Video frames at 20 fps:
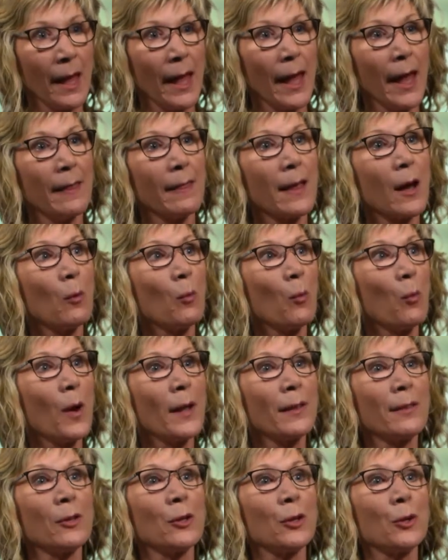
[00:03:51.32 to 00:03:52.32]
and that
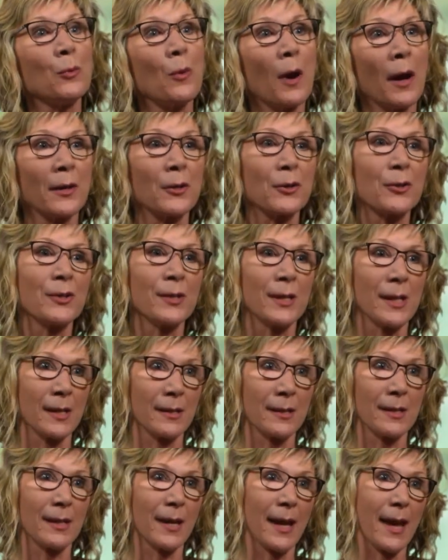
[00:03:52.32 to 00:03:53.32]
what you
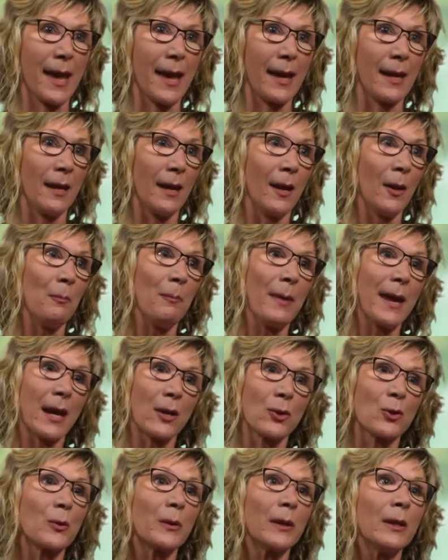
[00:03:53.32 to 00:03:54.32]
understand today may
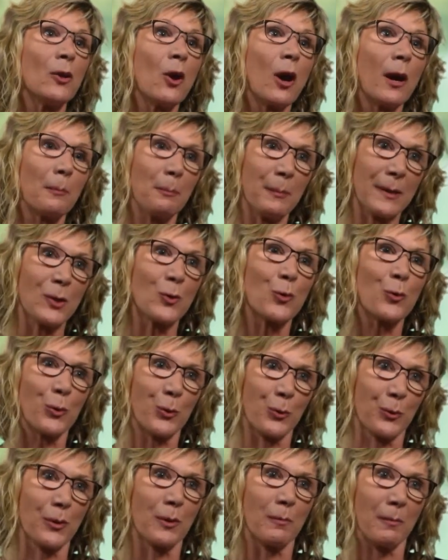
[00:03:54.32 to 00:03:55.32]
actually not be
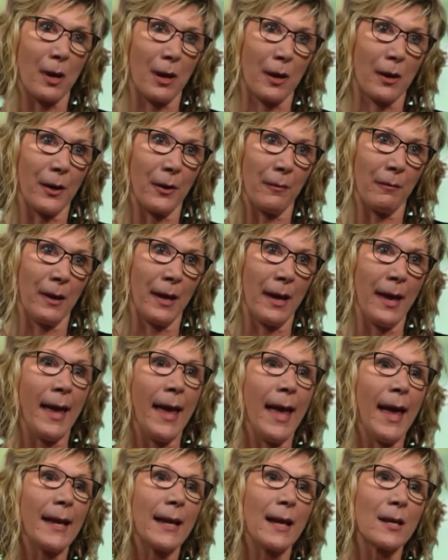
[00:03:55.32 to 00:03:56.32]
true tomorrow.
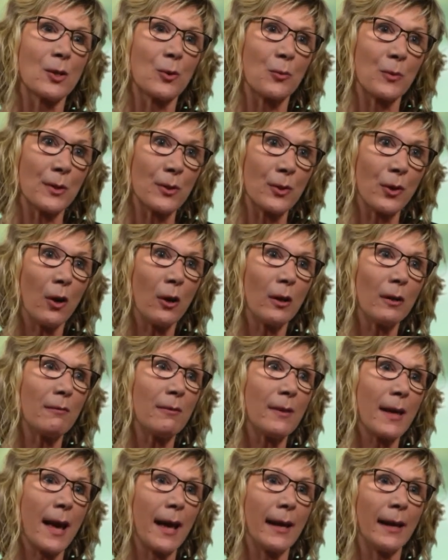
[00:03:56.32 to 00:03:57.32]
And as a result of
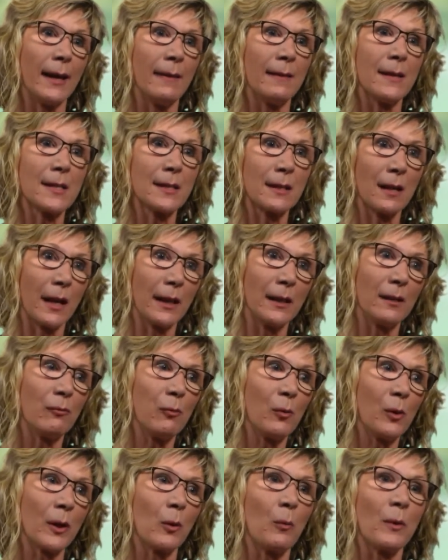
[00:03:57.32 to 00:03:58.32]
that, in this kind
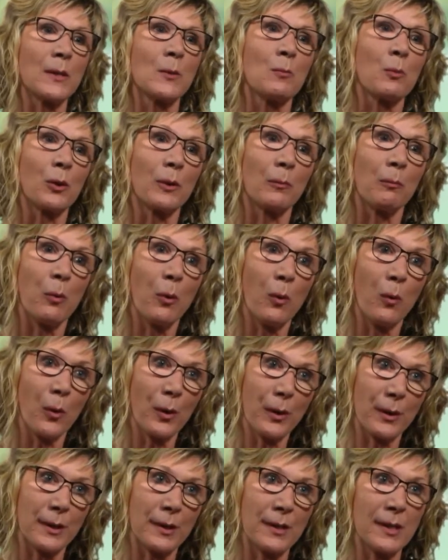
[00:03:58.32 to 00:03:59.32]
of work, what's more
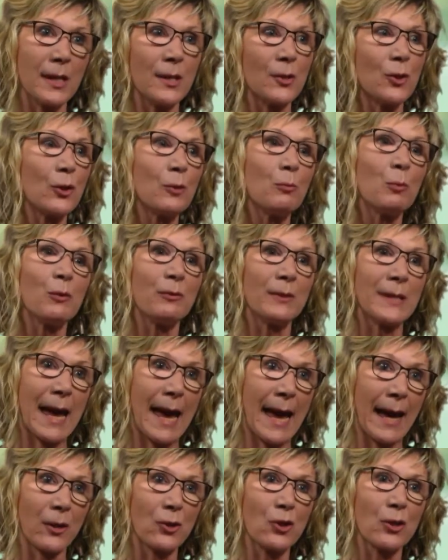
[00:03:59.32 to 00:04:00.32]
important is to move
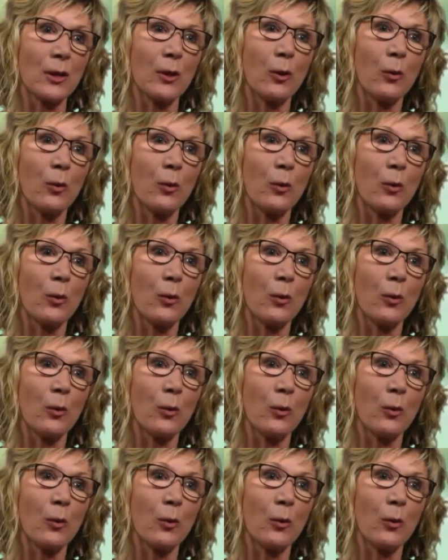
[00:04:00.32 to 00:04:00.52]
to action